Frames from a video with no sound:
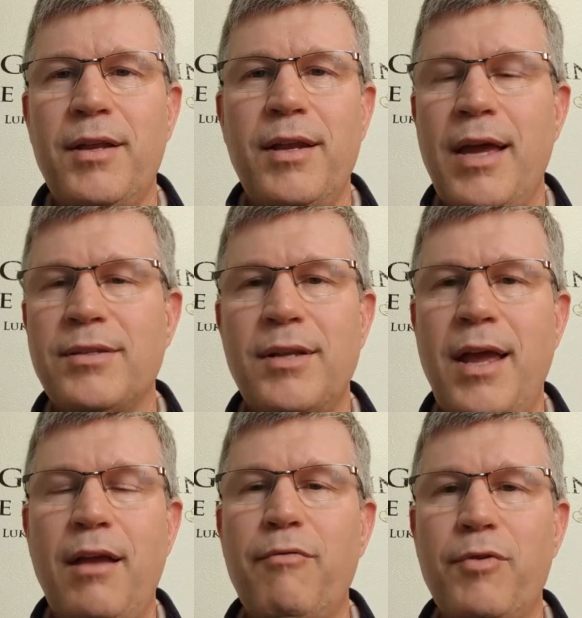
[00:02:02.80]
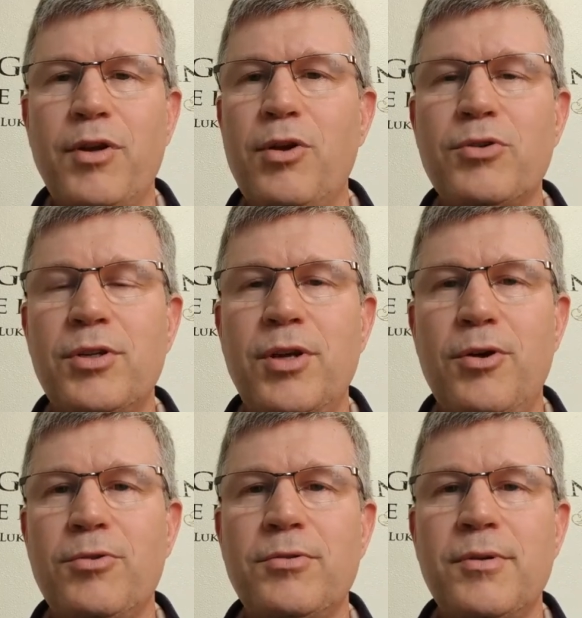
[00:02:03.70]
he hasn't had for years and
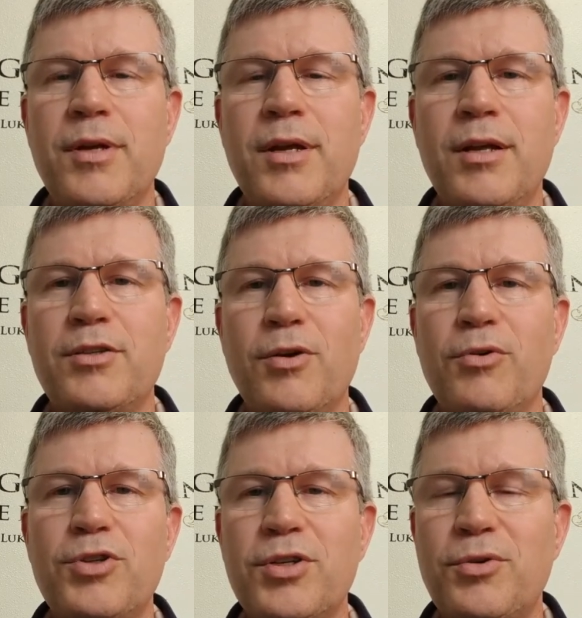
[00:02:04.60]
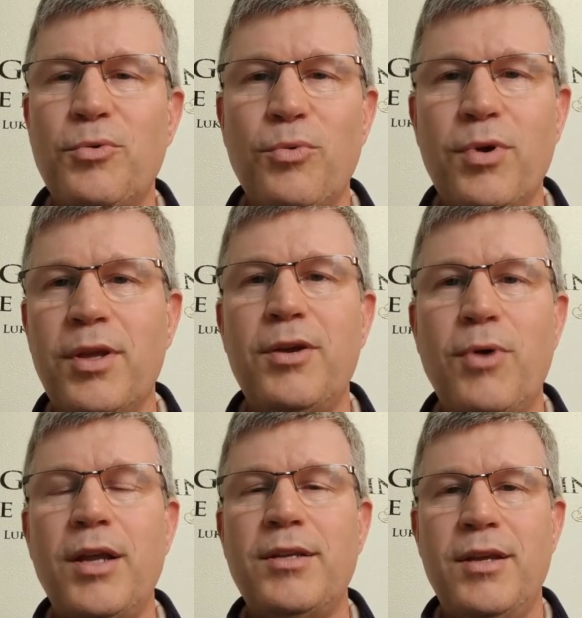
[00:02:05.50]
years. And so it's just really
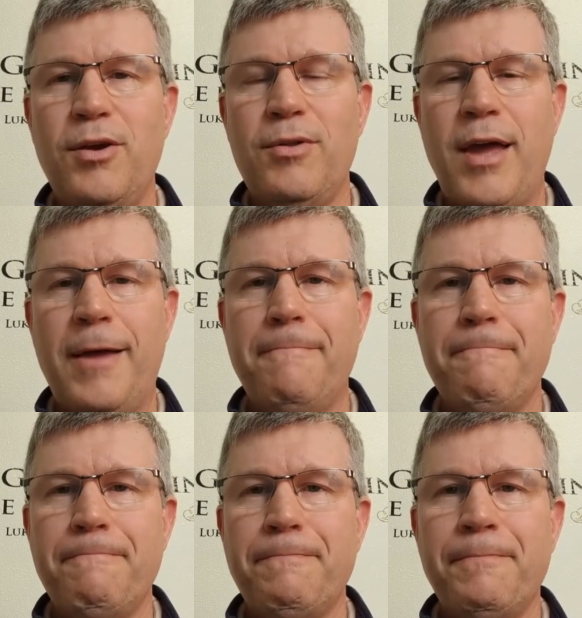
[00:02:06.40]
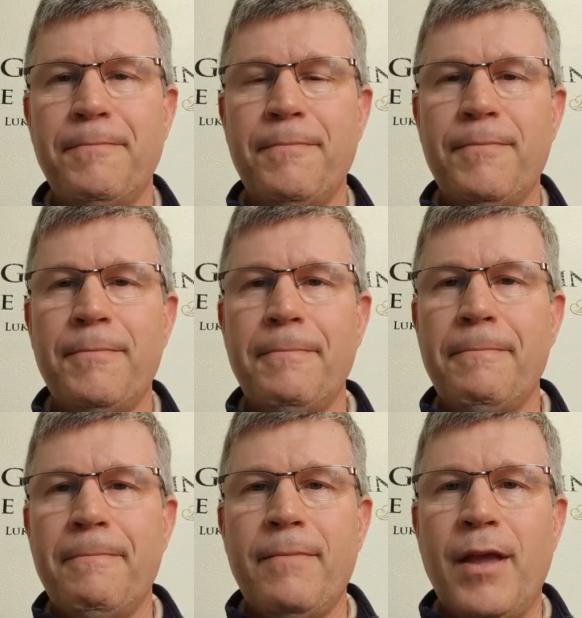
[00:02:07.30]
great to hear that.
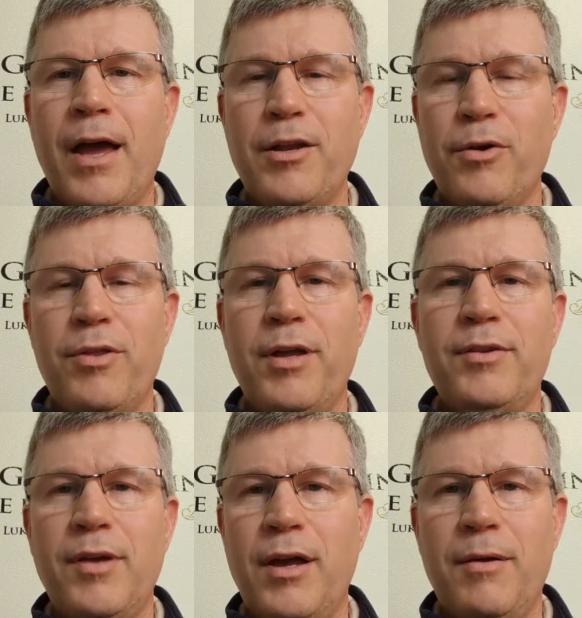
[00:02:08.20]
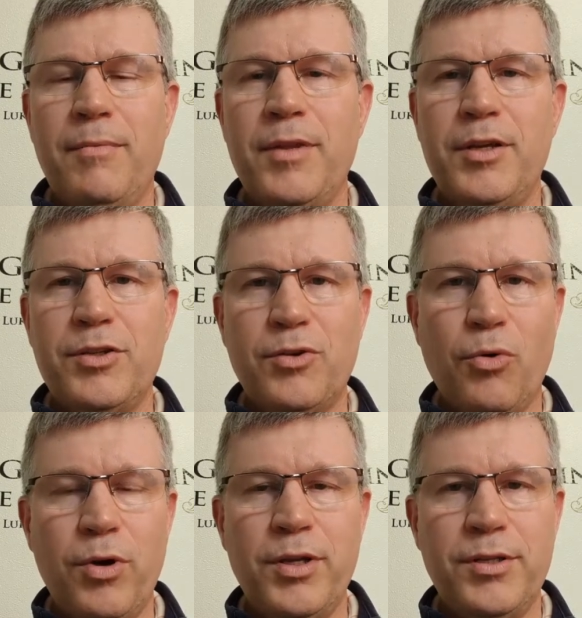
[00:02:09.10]
I know that these
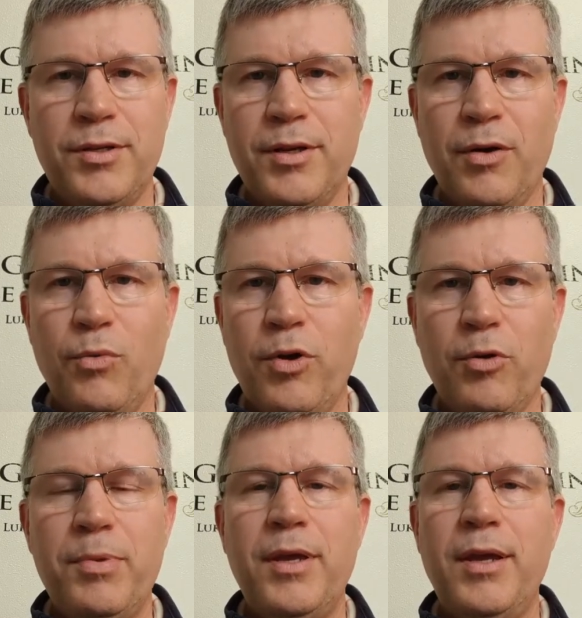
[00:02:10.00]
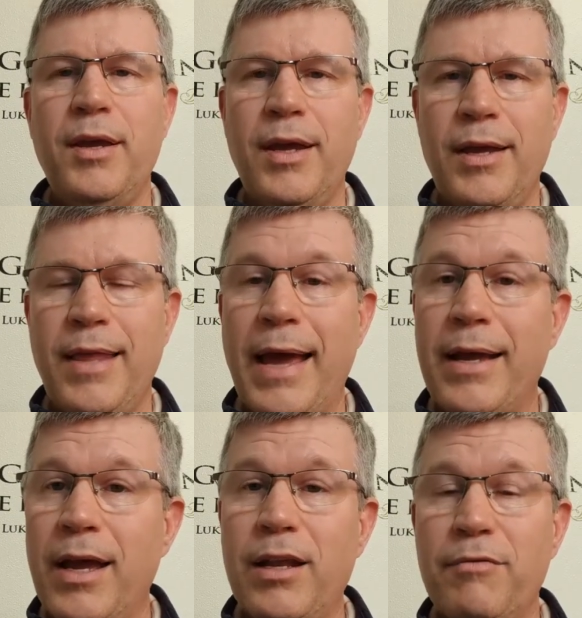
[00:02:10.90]
stories will be
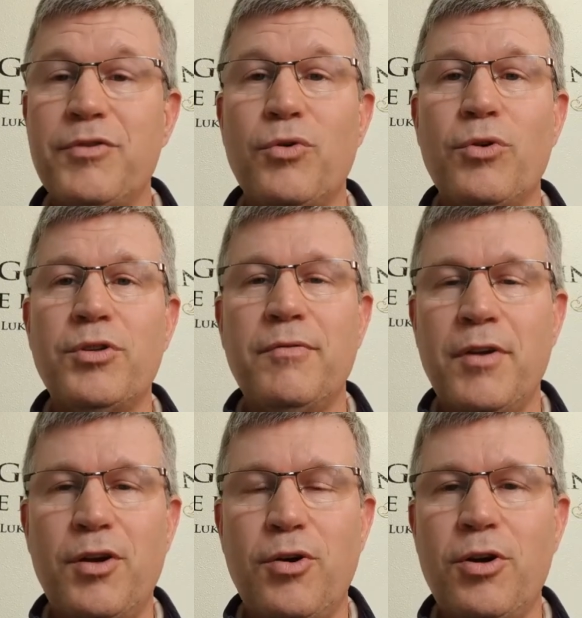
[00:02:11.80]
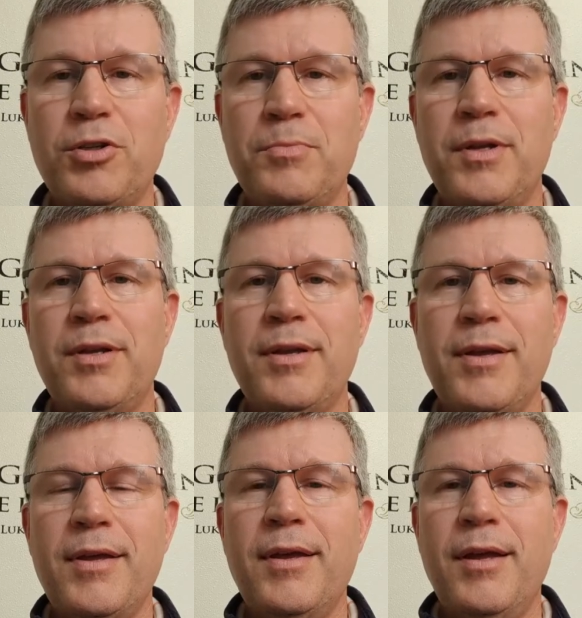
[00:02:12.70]
that kind of source of encouragement
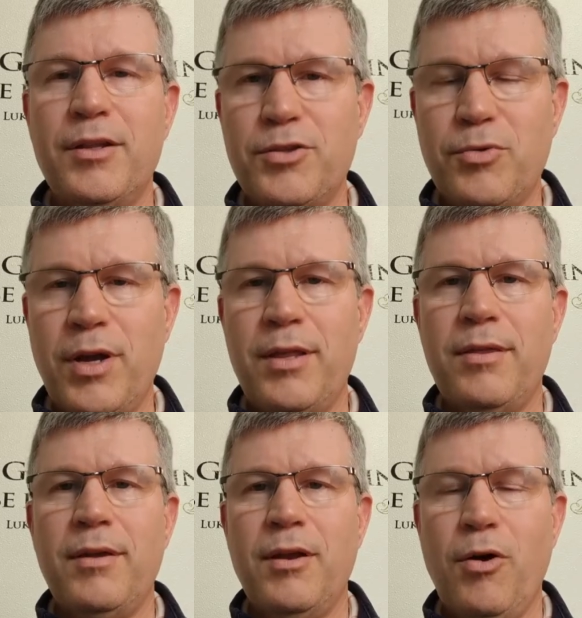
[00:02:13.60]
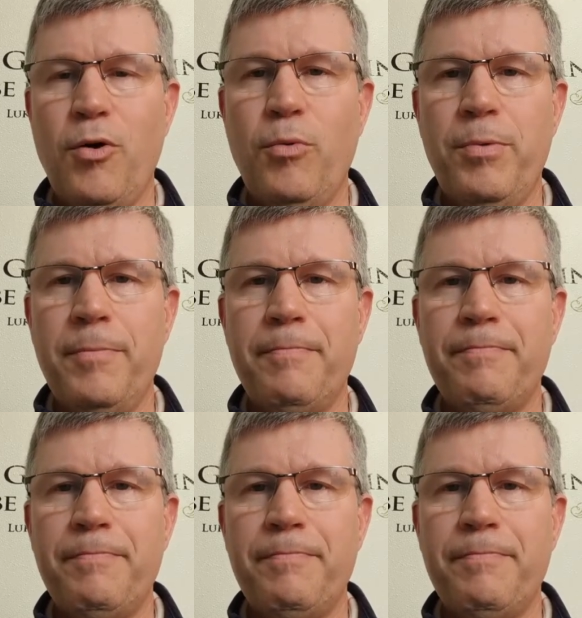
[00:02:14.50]
and strength and hope.